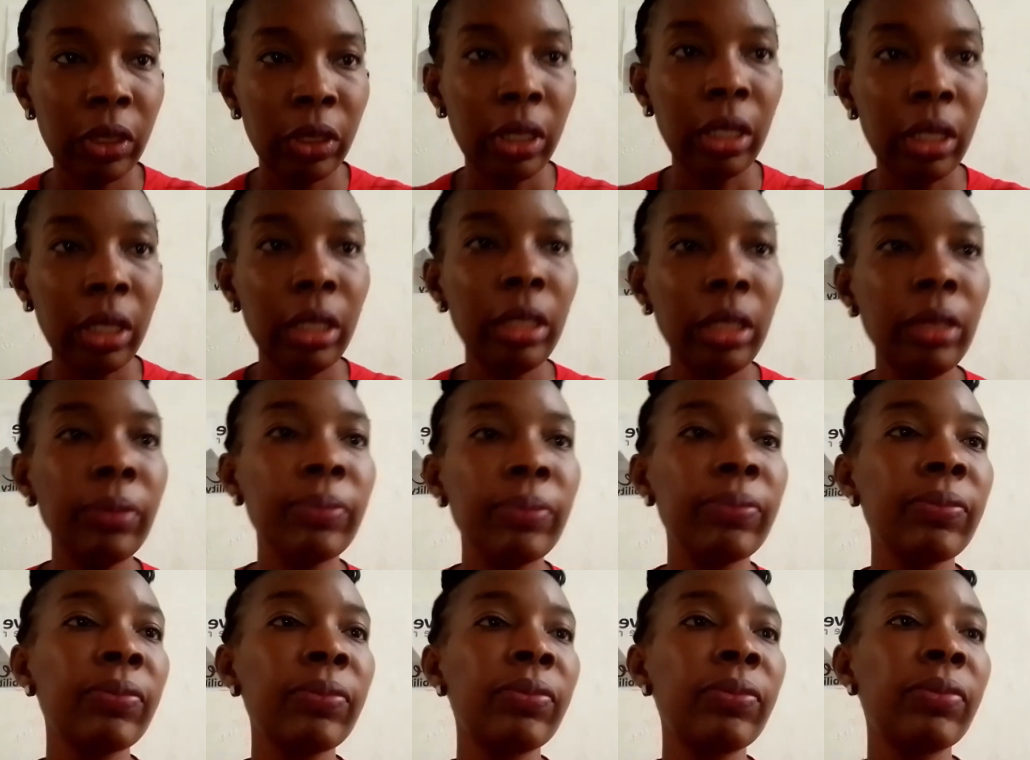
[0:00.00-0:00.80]
Okay.
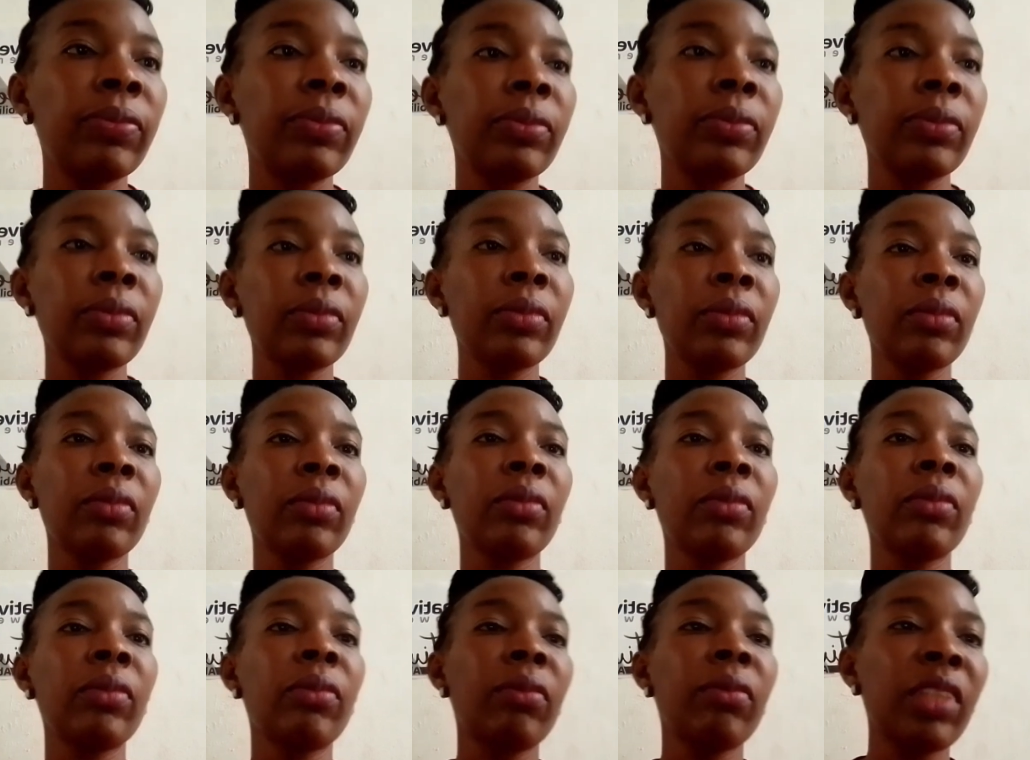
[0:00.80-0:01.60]

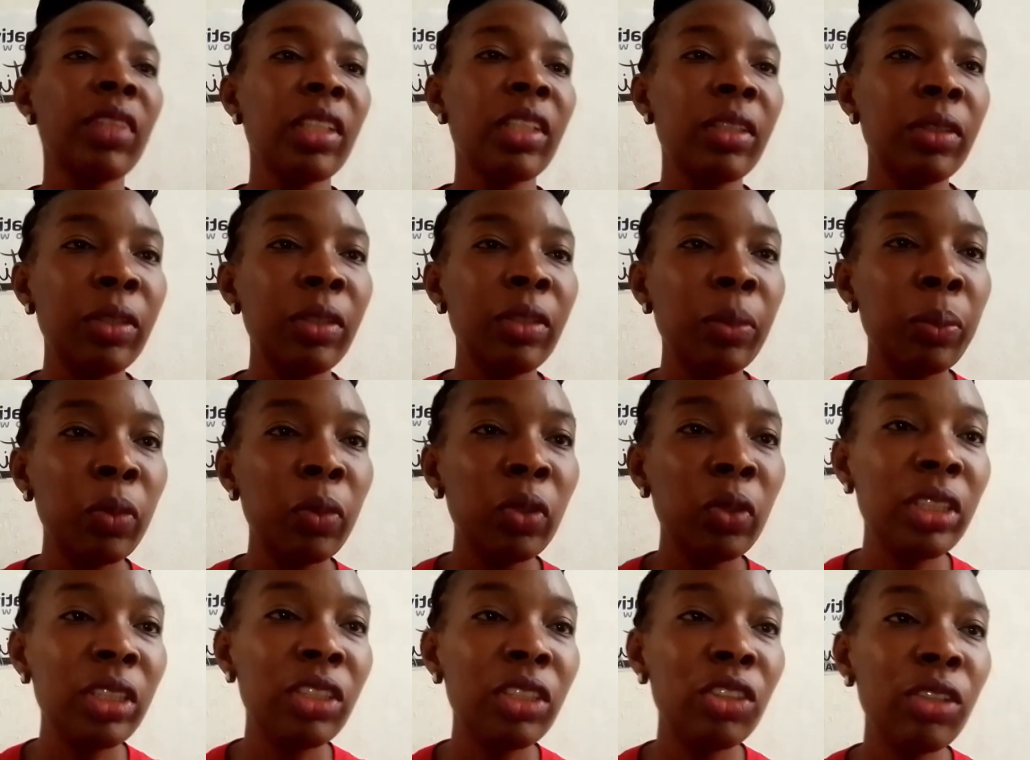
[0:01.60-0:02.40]
The
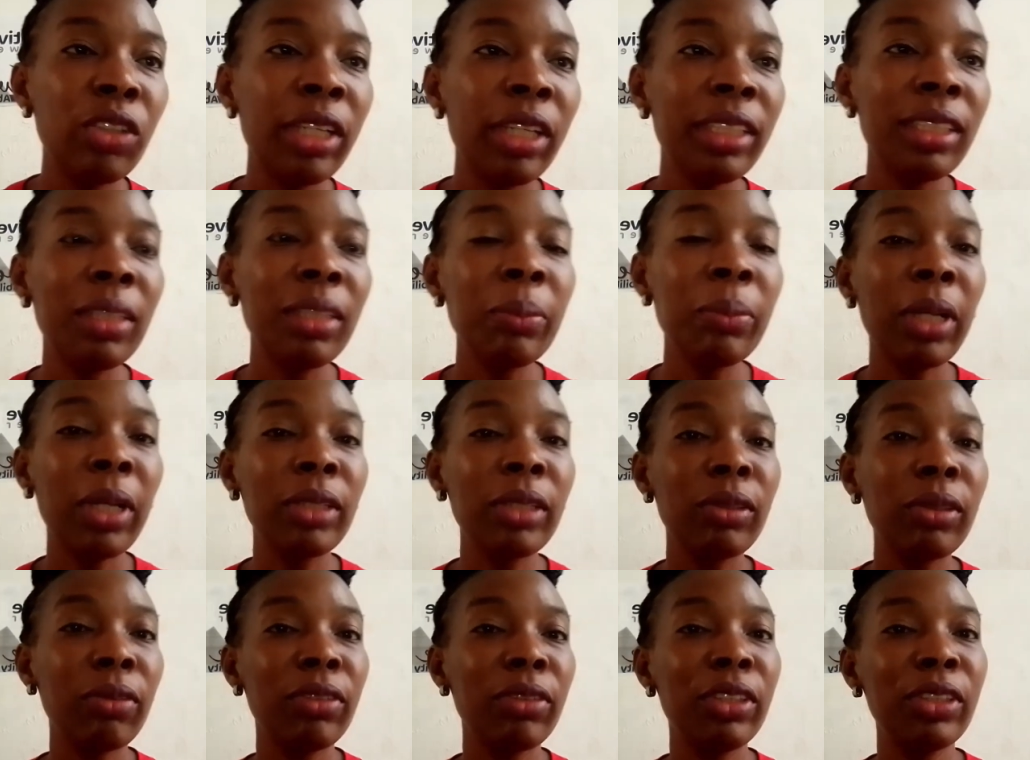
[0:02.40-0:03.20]
most interesting
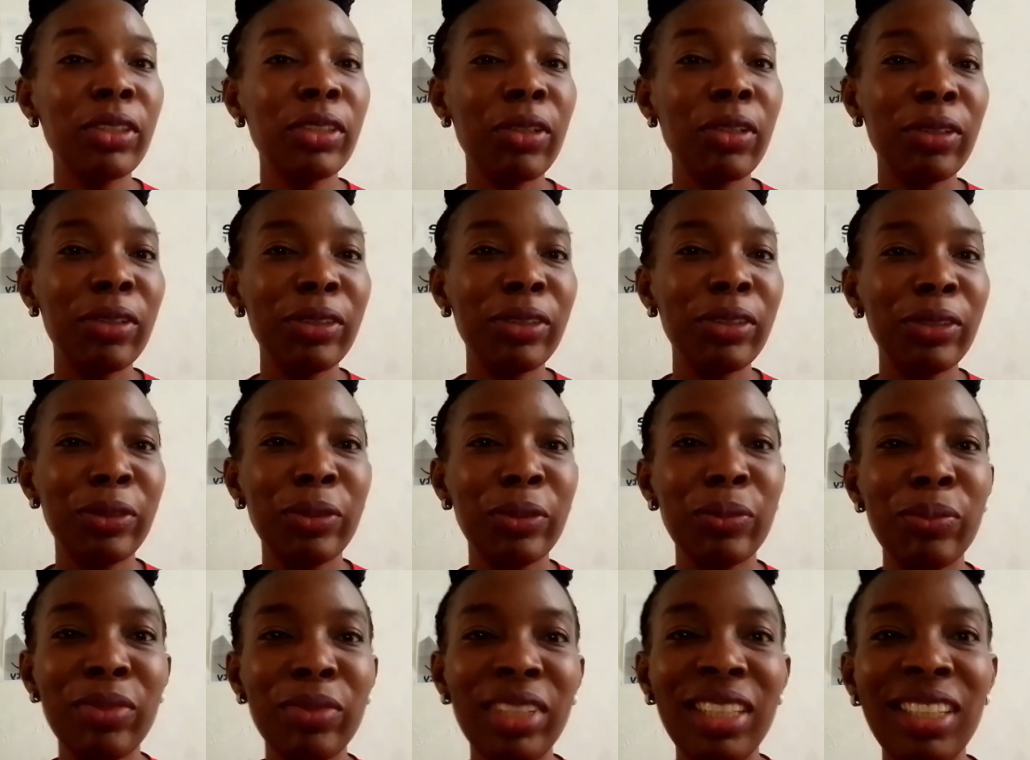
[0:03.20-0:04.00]
part of this course
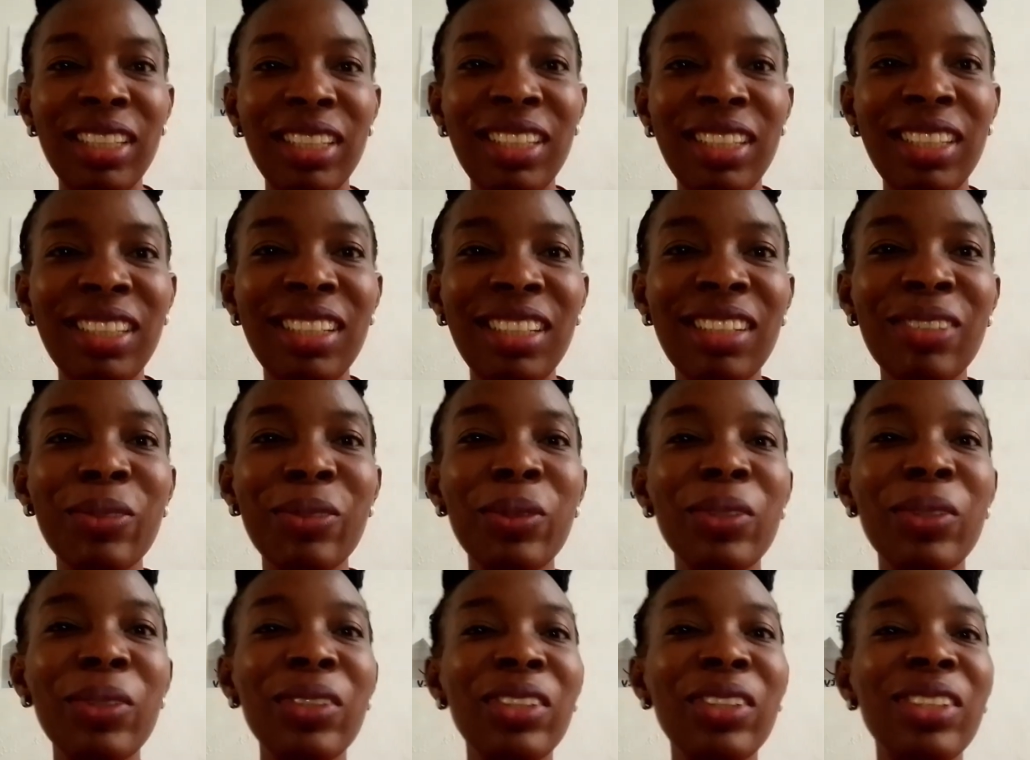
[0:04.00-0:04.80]
to
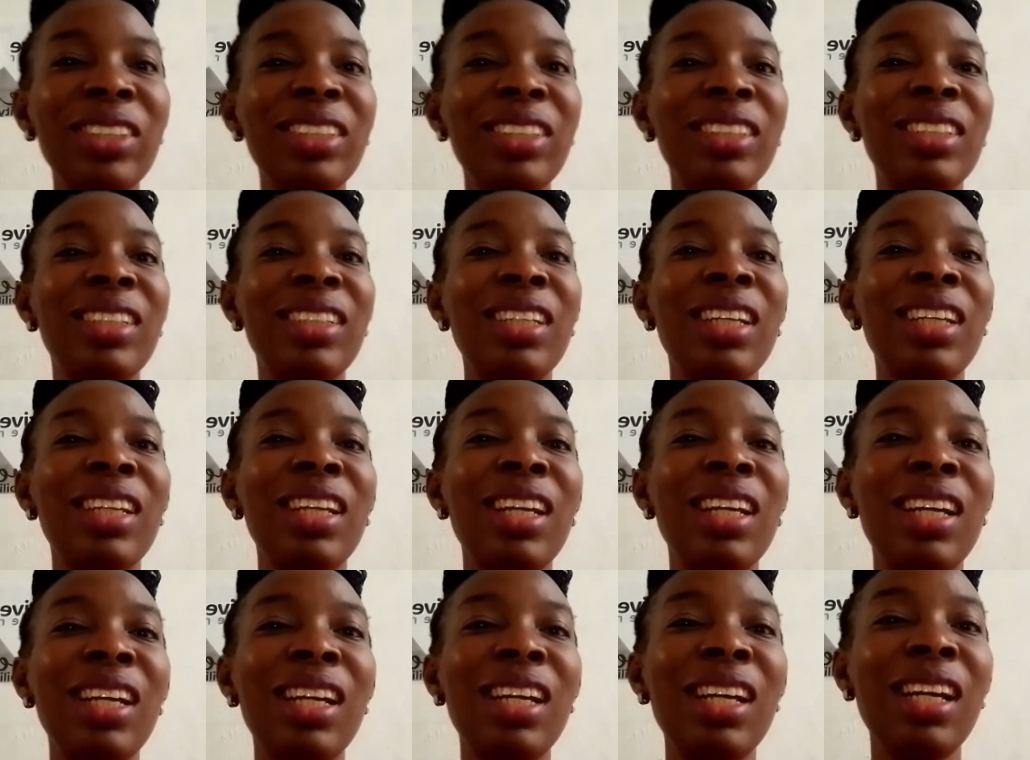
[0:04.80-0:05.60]
me was
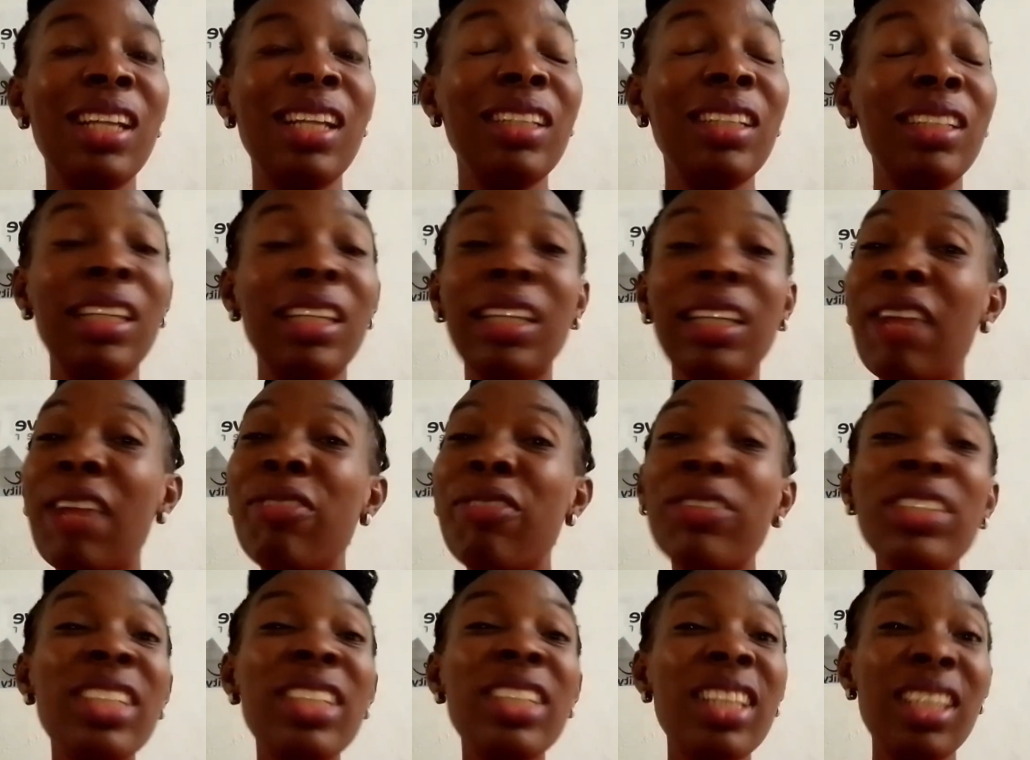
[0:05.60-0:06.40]

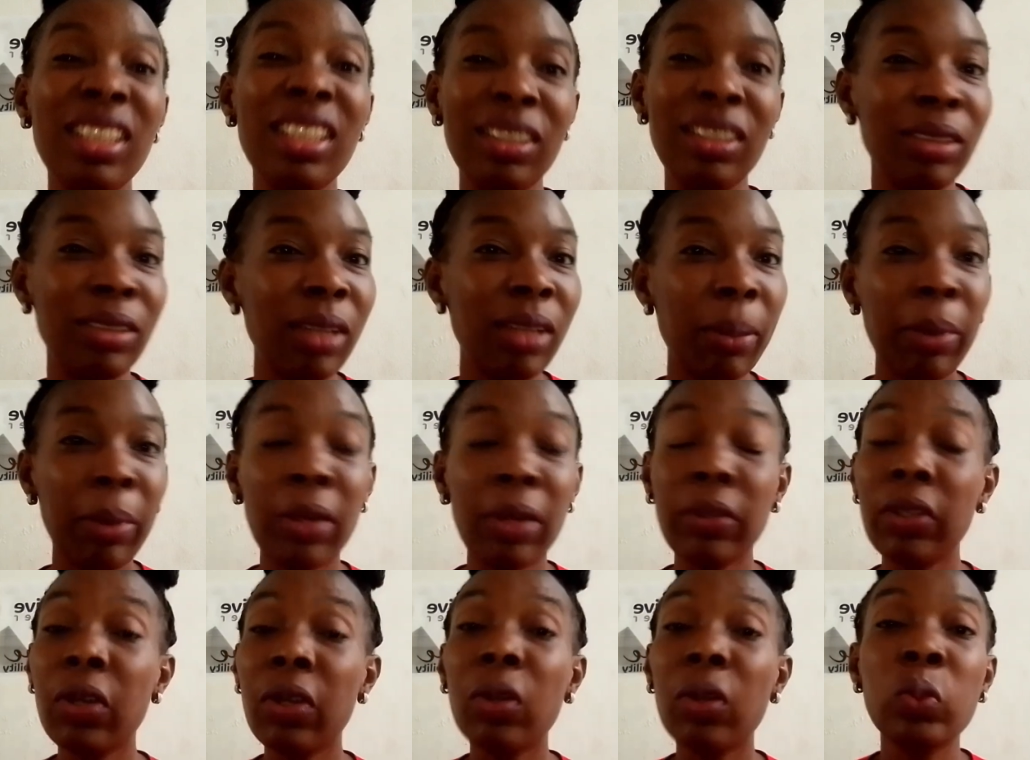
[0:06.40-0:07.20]
everything
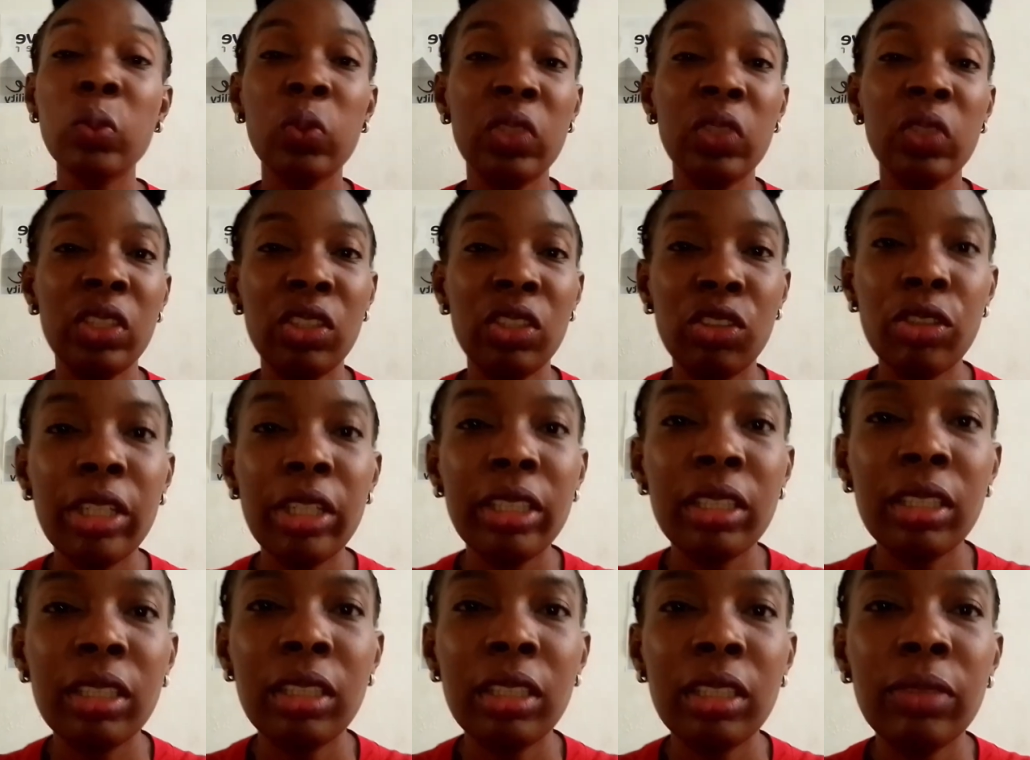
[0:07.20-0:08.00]
about the course was
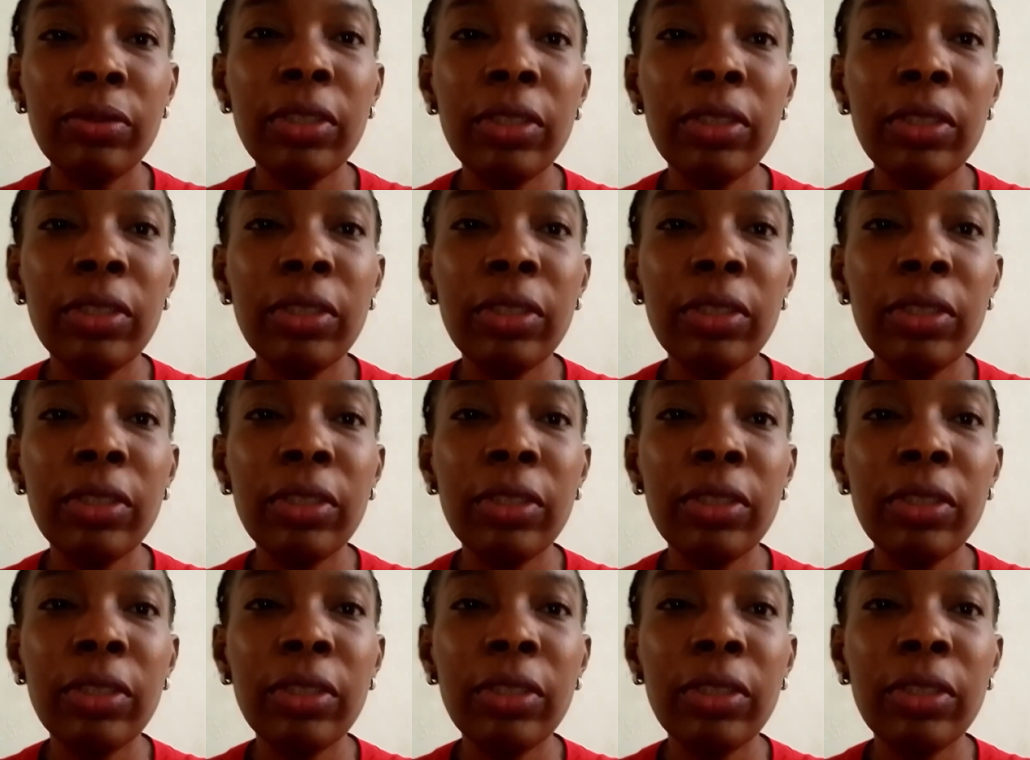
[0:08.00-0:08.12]
interesting.